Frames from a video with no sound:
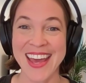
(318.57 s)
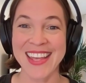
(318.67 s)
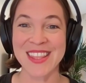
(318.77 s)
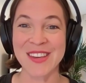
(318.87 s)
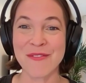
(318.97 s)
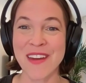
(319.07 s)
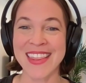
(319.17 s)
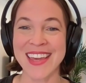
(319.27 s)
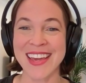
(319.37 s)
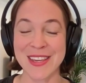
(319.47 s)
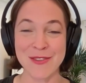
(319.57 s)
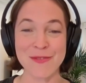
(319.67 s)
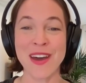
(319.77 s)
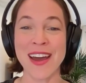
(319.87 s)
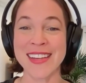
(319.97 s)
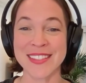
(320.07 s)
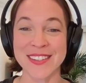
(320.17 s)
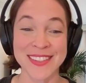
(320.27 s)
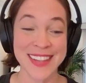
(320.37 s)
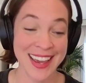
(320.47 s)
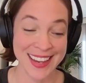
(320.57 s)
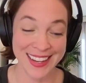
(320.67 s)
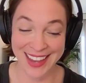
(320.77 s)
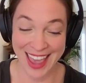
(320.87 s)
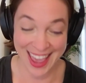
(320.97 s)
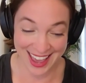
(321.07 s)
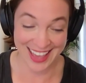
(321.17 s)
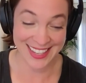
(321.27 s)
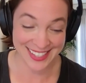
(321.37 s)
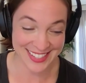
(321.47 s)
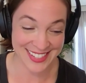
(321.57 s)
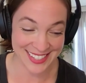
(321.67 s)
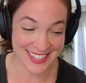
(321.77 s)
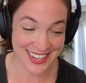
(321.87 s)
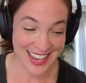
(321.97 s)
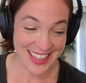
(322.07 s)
And the fact that you guys are saying, hey, this is